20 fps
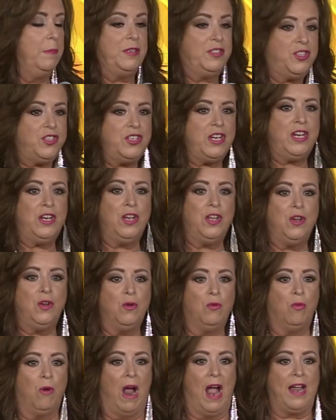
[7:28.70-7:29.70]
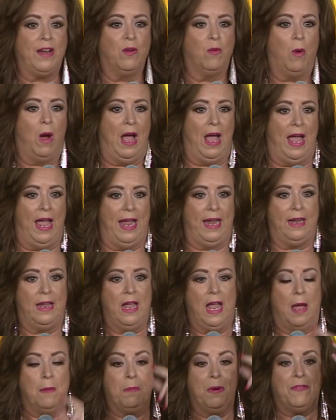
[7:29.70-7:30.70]
But she knew right away.
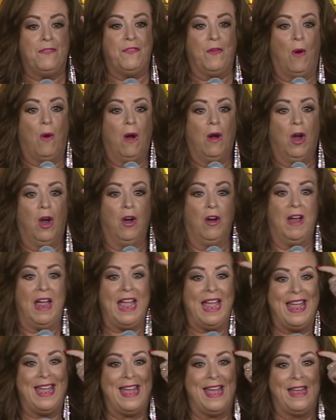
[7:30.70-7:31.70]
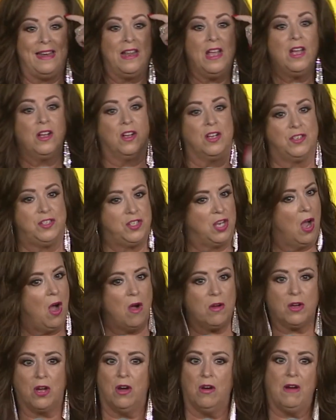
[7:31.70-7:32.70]
And before her head could
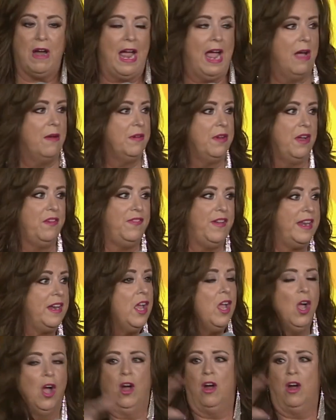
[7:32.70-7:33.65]
talk her out of it,